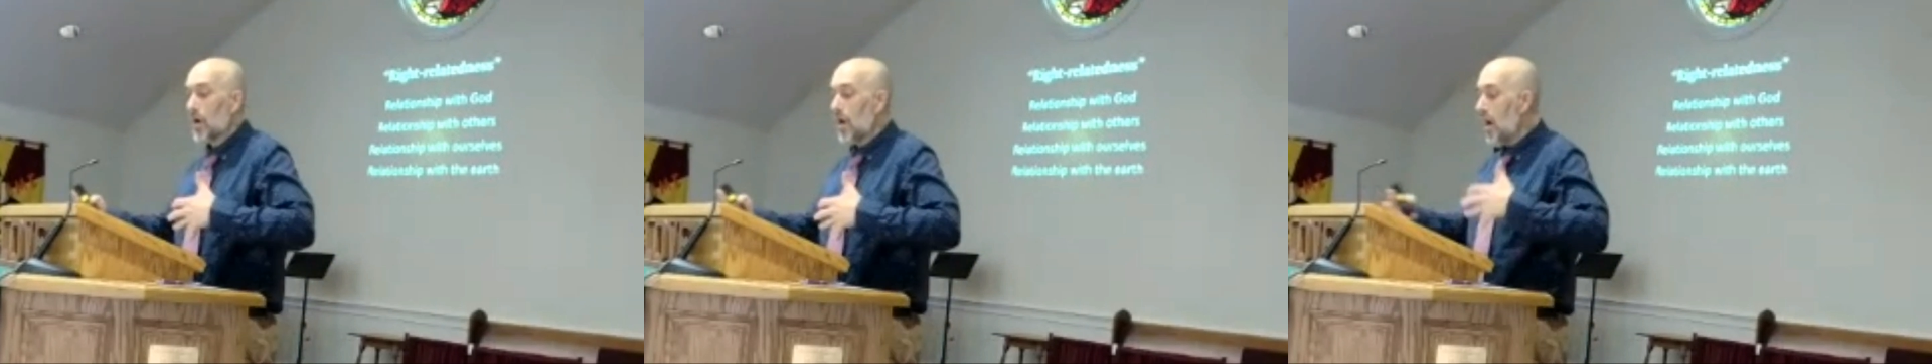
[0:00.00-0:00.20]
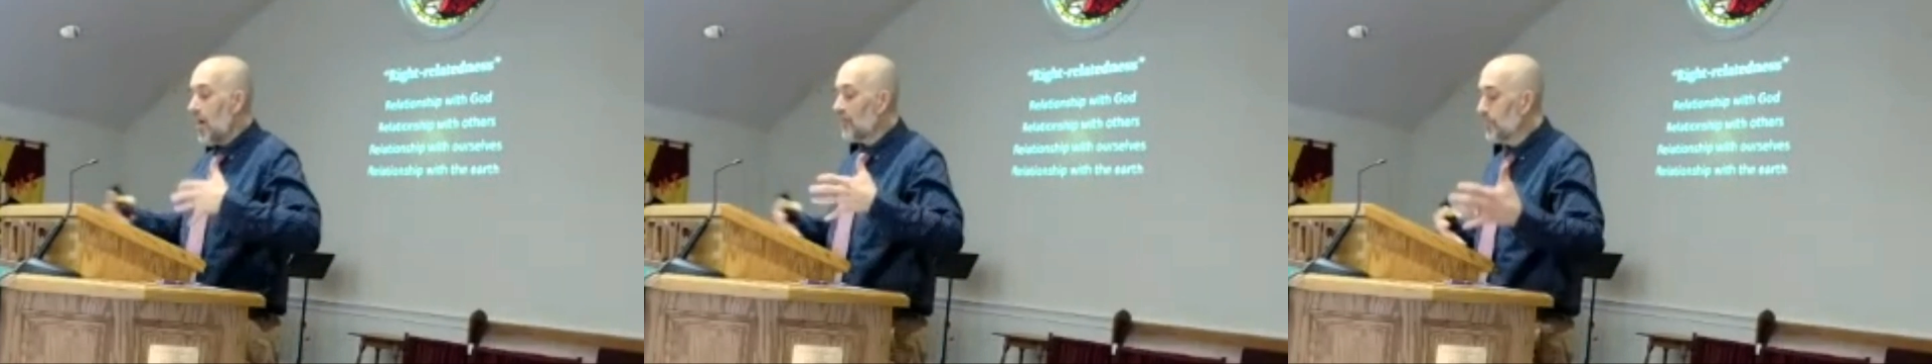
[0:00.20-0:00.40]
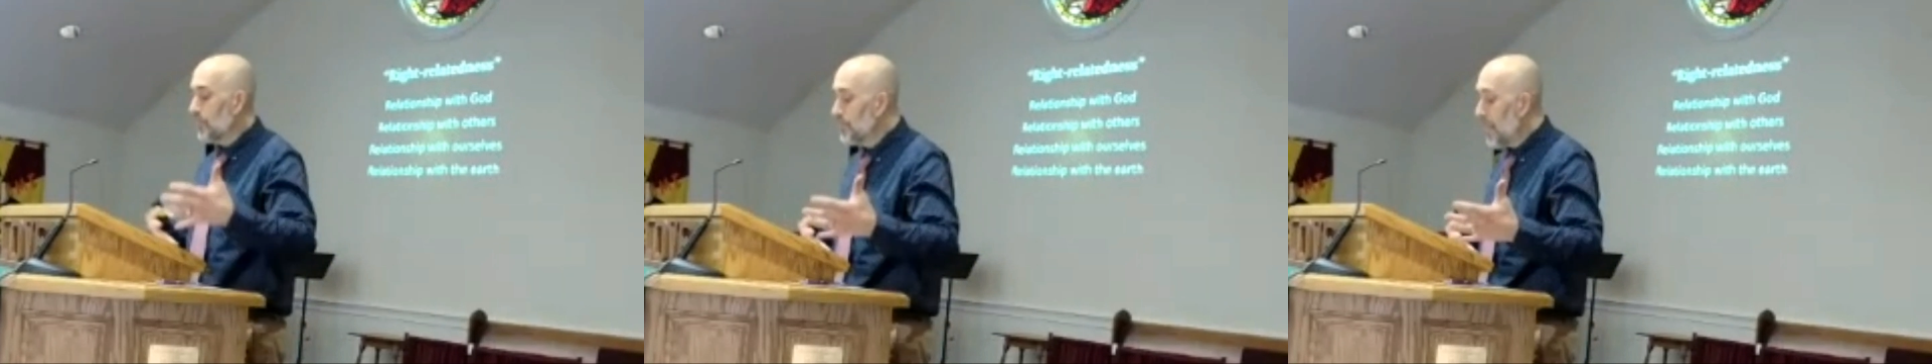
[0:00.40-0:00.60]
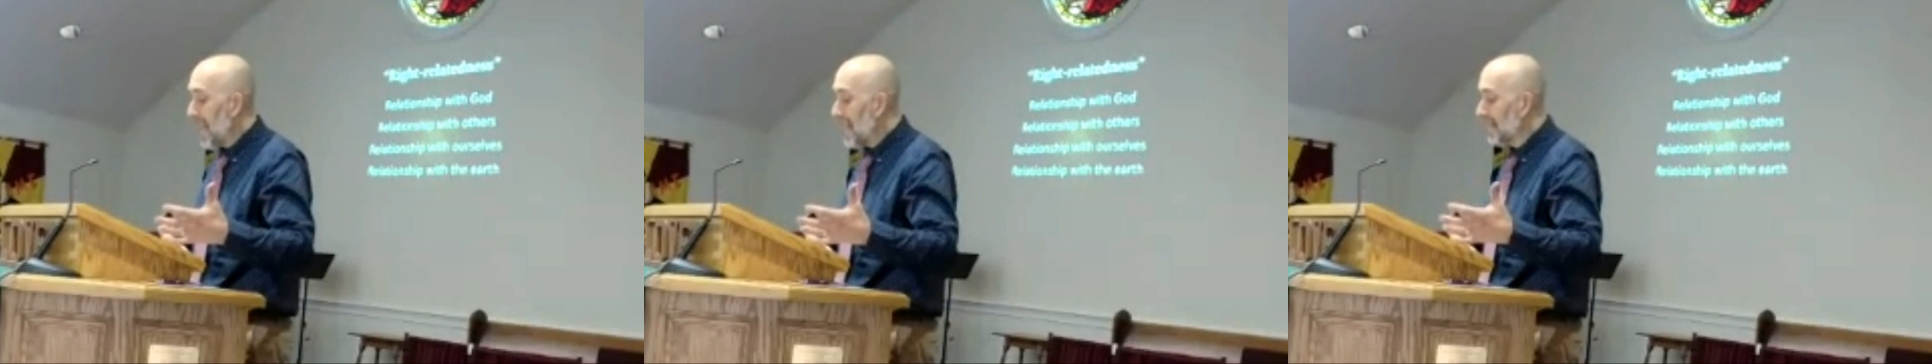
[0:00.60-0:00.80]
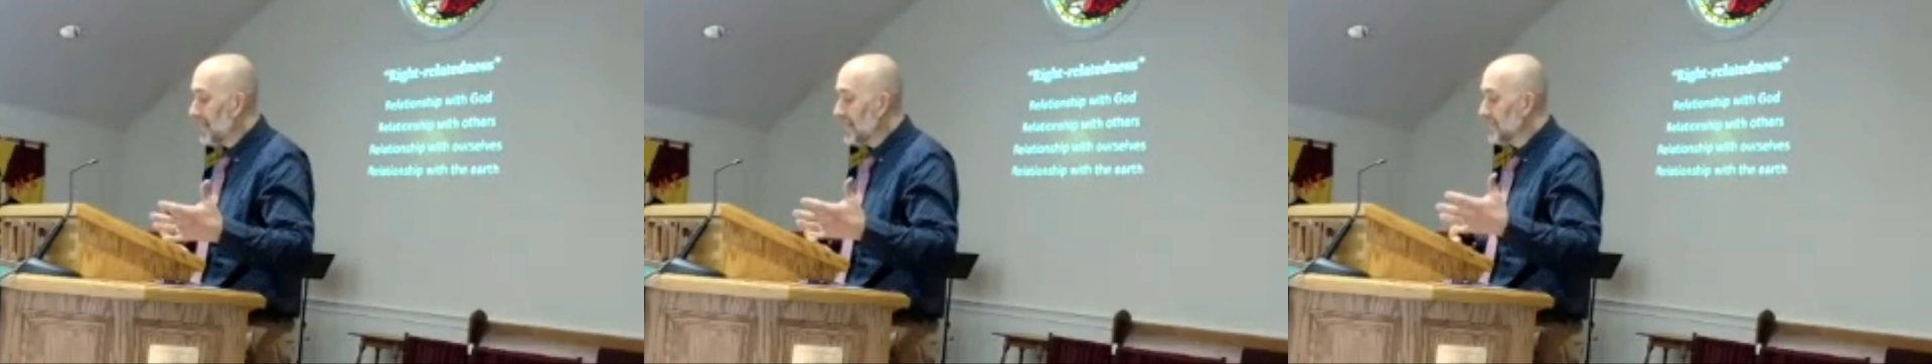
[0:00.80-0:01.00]
are off
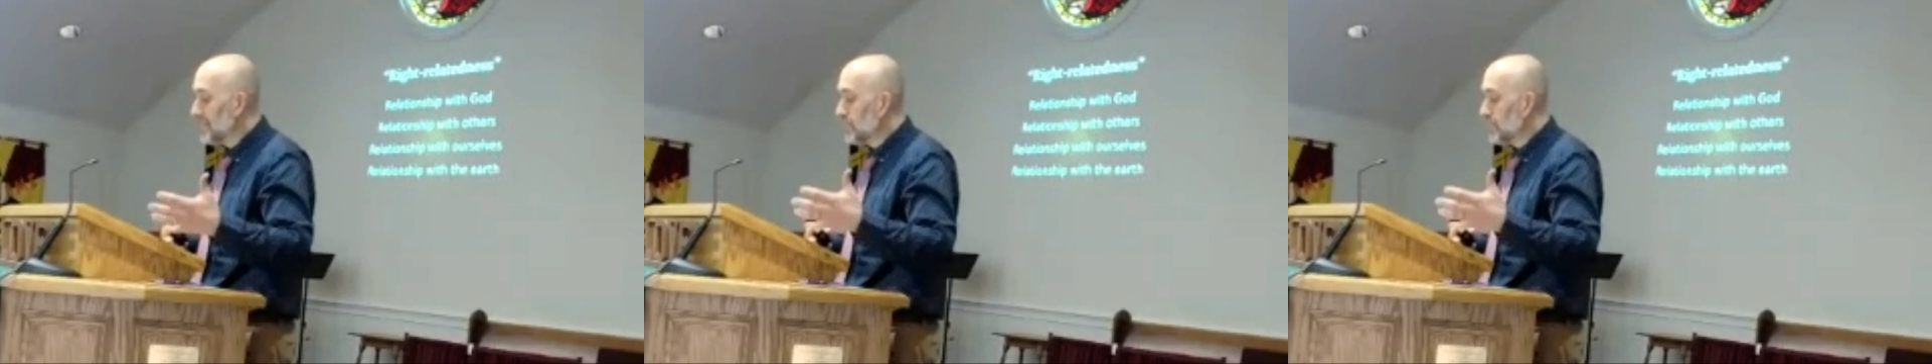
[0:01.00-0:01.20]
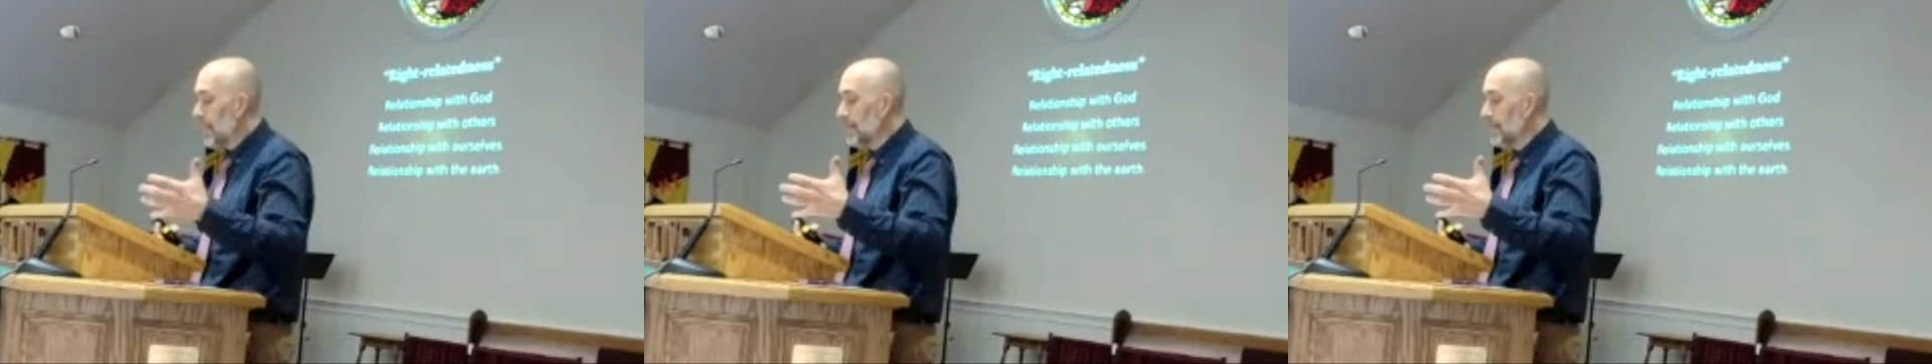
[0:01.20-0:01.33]
balance,